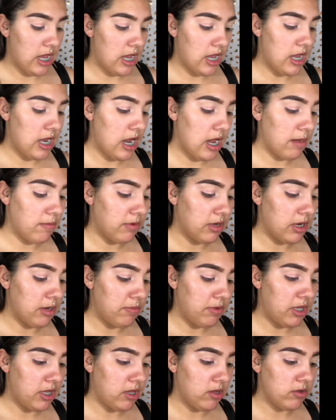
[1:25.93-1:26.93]
And I'm going
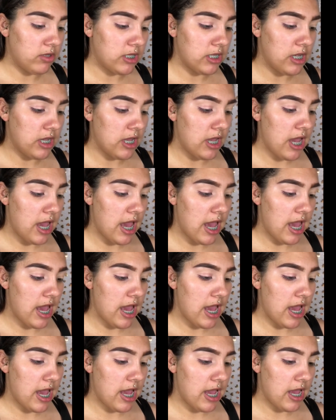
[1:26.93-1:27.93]
to be using
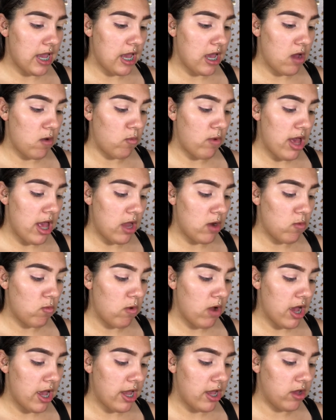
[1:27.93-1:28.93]
a Wet n
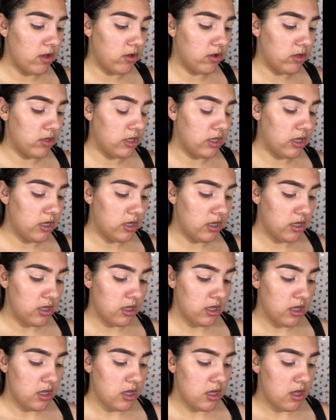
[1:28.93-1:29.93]
Wild
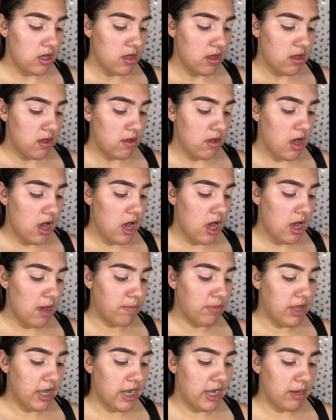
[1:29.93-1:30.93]

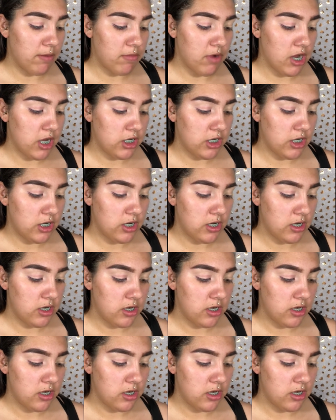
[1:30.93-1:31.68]
blending brush.